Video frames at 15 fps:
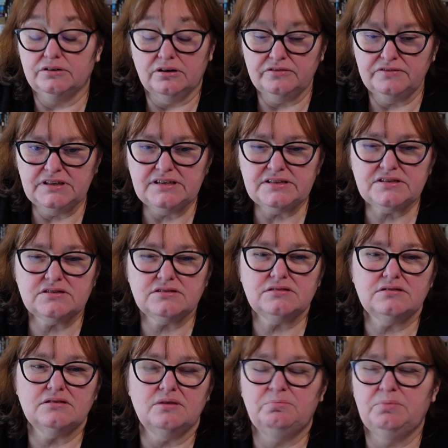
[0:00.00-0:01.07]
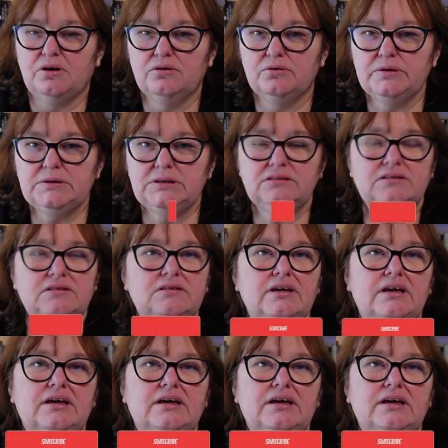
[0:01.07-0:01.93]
novelist, a poet,